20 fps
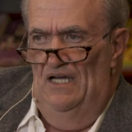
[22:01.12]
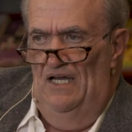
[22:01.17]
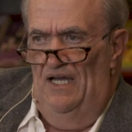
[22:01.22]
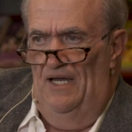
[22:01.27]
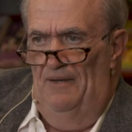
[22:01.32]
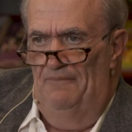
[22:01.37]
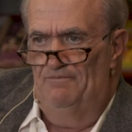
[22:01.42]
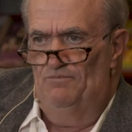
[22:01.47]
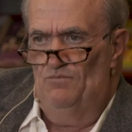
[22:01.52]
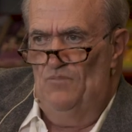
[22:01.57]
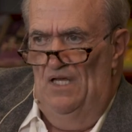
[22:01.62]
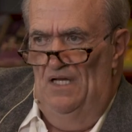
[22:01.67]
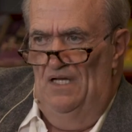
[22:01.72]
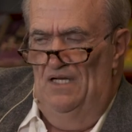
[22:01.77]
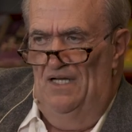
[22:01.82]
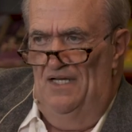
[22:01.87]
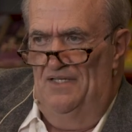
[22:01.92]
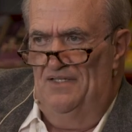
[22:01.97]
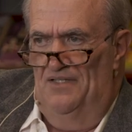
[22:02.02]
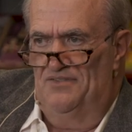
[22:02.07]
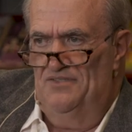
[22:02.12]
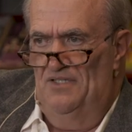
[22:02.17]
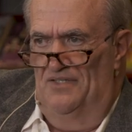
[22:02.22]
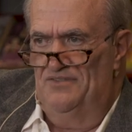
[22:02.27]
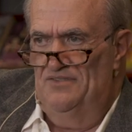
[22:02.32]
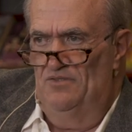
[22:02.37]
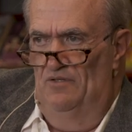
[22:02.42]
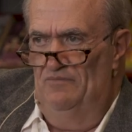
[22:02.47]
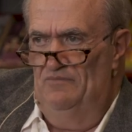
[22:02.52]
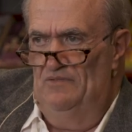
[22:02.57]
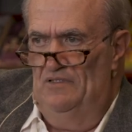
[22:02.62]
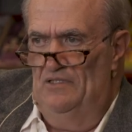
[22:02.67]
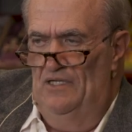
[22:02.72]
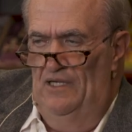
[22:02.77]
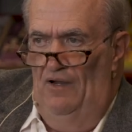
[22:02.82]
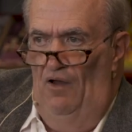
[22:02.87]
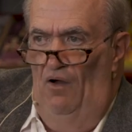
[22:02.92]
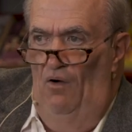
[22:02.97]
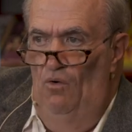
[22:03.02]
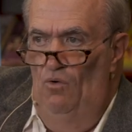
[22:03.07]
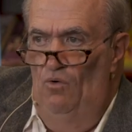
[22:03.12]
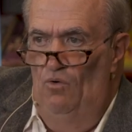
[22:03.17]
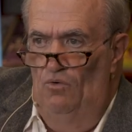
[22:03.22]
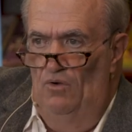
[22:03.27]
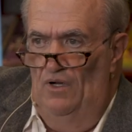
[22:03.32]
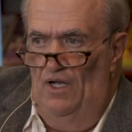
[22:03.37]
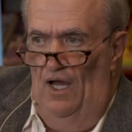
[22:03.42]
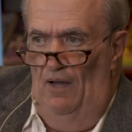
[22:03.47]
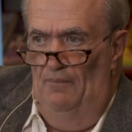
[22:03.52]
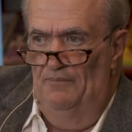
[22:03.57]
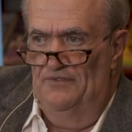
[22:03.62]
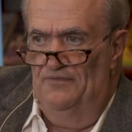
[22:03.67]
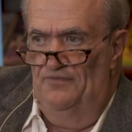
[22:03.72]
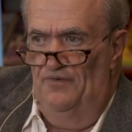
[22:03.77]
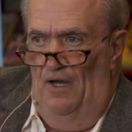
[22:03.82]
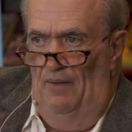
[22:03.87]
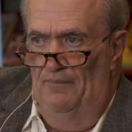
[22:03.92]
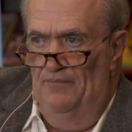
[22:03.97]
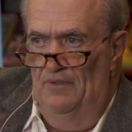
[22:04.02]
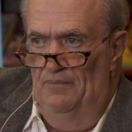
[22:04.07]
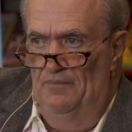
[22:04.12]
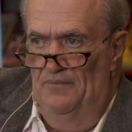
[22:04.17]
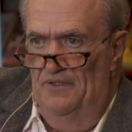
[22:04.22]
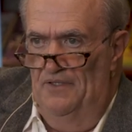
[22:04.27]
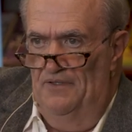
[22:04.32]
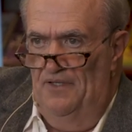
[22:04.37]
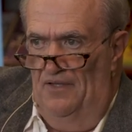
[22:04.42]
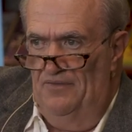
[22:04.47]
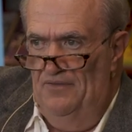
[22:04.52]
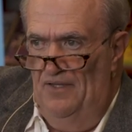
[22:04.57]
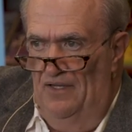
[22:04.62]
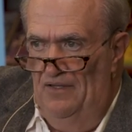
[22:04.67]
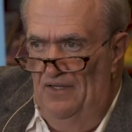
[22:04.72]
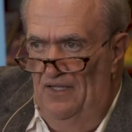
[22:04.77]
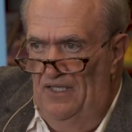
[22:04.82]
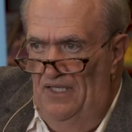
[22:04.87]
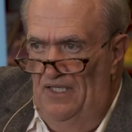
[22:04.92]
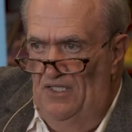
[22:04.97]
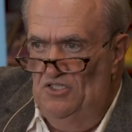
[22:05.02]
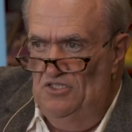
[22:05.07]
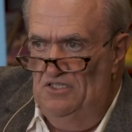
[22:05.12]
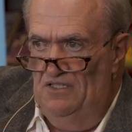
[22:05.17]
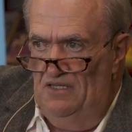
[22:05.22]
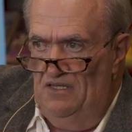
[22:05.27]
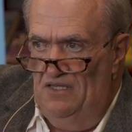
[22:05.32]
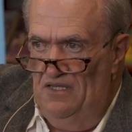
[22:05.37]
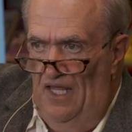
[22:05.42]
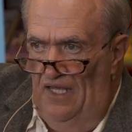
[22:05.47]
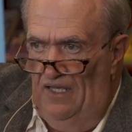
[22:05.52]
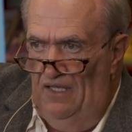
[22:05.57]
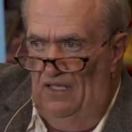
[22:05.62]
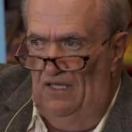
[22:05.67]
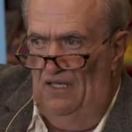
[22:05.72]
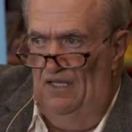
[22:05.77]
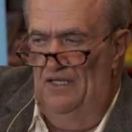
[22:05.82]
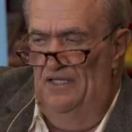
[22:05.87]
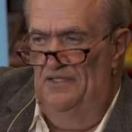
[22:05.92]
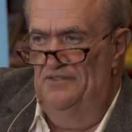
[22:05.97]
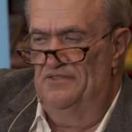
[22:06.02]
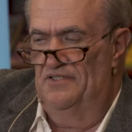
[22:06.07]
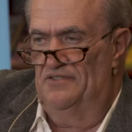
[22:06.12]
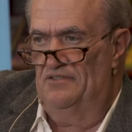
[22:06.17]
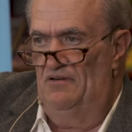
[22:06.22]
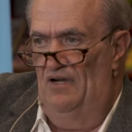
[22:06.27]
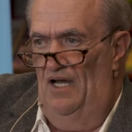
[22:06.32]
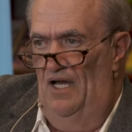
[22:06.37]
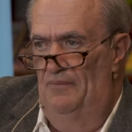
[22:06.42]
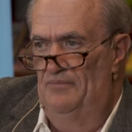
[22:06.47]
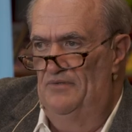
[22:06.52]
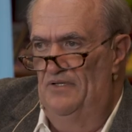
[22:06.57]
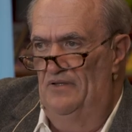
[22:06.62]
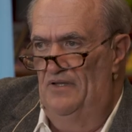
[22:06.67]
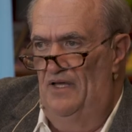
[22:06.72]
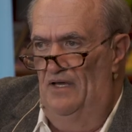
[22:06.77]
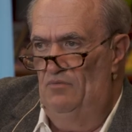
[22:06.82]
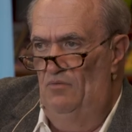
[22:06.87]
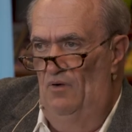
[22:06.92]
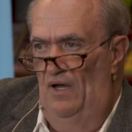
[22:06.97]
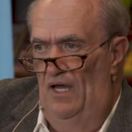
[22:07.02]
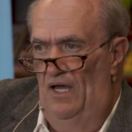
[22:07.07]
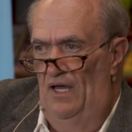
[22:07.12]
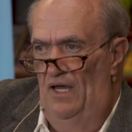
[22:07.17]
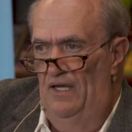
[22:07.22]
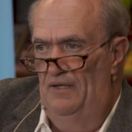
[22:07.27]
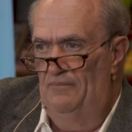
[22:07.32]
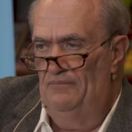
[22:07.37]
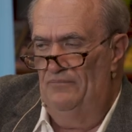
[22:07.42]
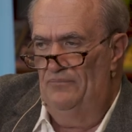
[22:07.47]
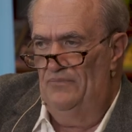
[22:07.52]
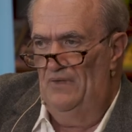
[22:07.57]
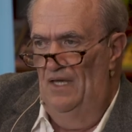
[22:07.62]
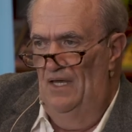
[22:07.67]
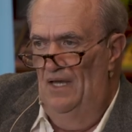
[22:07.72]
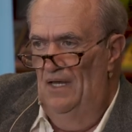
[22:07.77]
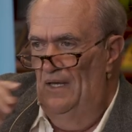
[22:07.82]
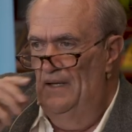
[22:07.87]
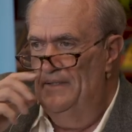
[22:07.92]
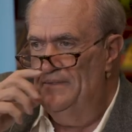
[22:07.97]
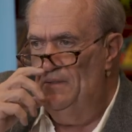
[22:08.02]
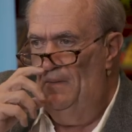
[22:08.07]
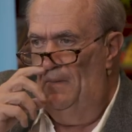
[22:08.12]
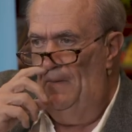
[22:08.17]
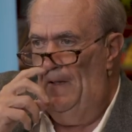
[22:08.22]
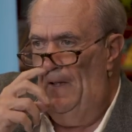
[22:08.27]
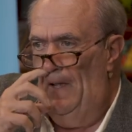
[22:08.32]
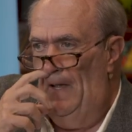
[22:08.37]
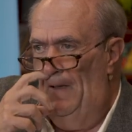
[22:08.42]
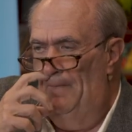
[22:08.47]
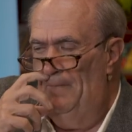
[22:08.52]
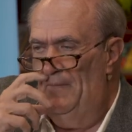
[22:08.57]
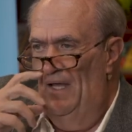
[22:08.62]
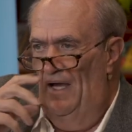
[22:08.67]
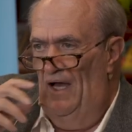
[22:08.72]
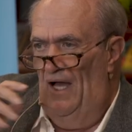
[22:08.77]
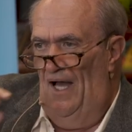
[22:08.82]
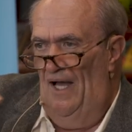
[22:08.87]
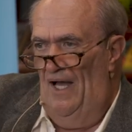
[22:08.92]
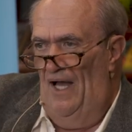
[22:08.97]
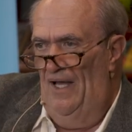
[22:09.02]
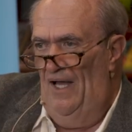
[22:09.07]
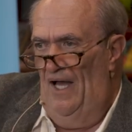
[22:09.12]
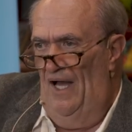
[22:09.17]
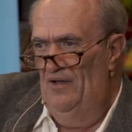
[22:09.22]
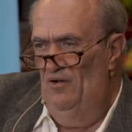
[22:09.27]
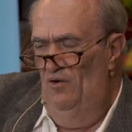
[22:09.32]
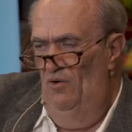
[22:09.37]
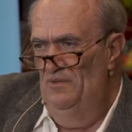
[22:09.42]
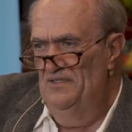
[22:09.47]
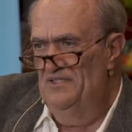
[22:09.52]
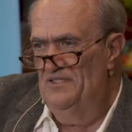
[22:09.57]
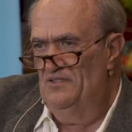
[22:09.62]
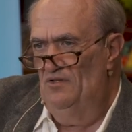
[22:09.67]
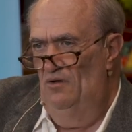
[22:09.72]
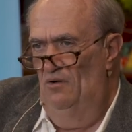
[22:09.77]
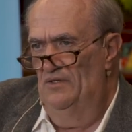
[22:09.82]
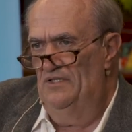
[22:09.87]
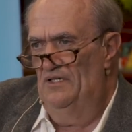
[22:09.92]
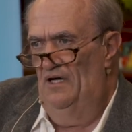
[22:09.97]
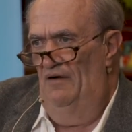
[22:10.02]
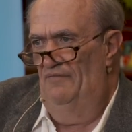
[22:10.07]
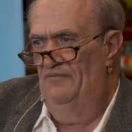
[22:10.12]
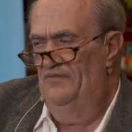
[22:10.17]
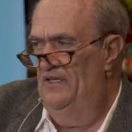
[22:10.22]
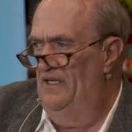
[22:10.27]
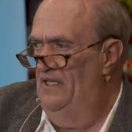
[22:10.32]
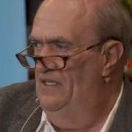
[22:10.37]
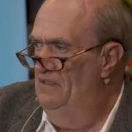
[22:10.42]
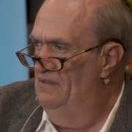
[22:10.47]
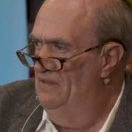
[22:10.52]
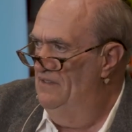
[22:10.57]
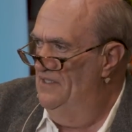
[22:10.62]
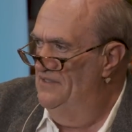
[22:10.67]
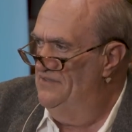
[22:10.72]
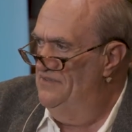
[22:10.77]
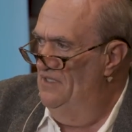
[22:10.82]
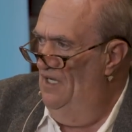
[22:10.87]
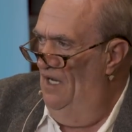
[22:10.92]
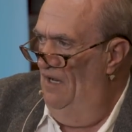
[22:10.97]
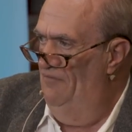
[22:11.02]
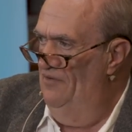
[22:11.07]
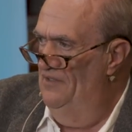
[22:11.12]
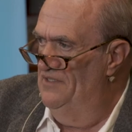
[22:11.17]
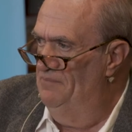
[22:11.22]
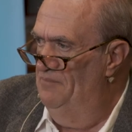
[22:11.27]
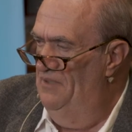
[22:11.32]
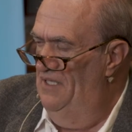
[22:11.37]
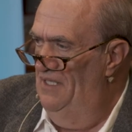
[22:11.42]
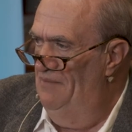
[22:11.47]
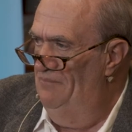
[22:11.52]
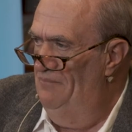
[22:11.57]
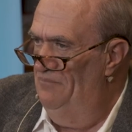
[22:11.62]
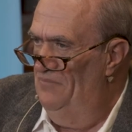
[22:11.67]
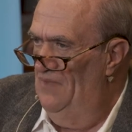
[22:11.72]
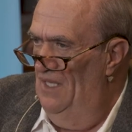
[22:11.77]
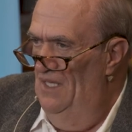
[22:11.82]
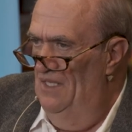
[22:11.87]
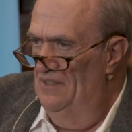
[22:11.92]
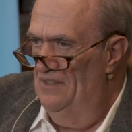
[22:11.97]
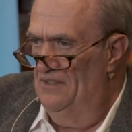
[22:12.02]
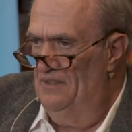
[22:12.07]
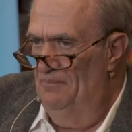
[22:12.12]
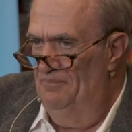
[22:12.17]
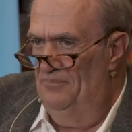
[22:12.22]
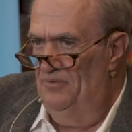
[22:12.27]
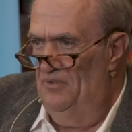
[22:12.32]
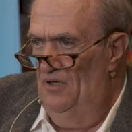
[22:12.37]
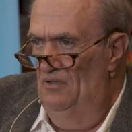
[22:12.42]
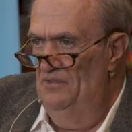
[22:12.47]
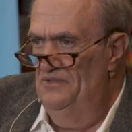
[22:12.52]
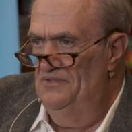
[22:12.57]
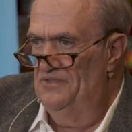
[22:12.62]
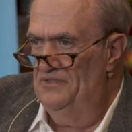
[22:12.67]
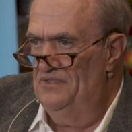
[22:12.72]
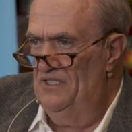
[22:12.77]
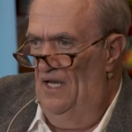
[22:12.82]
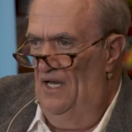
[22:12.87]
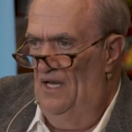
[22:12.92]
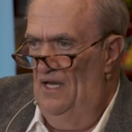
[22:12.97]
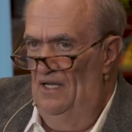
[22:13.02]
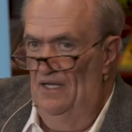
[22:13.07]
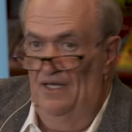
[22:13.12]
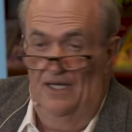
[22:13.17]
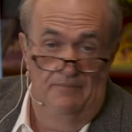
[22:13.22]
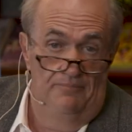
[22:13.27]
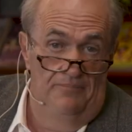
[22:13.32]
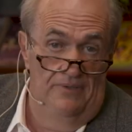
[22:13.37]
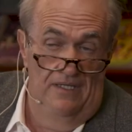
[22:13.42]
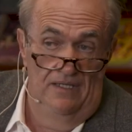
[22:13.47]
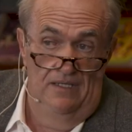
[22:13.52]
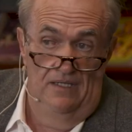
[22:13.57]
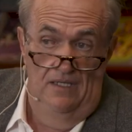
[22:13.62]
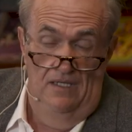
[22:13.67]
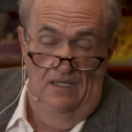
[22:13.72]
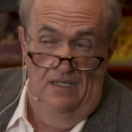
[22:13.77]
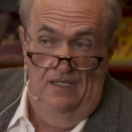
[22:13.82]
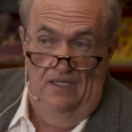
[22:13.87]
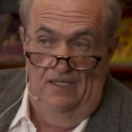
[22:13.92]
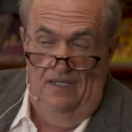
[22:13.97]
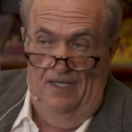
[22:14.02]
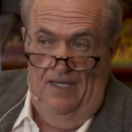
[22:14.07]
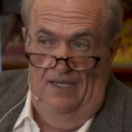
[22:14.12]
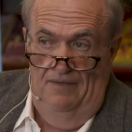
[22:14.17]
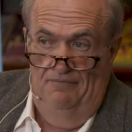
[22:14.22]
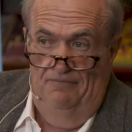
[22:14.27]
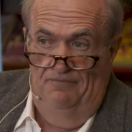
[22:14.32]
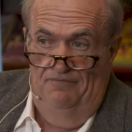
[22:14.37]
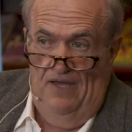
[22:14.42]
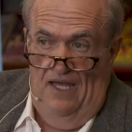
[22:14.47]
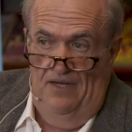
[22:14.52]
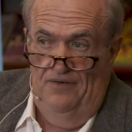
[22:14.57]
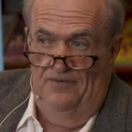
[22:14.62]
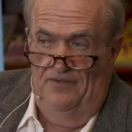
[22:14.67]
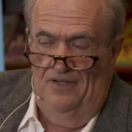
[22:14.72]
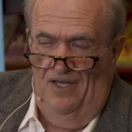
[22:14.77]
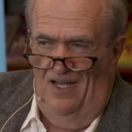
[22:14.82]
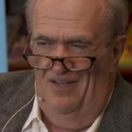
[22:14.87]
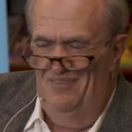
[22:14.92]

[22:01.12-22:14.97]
um, a, a, sort of glow comes from them, that, that each thing is described in that way. So um, I, I, always thought of the, this novel as being that the prose style had been invent,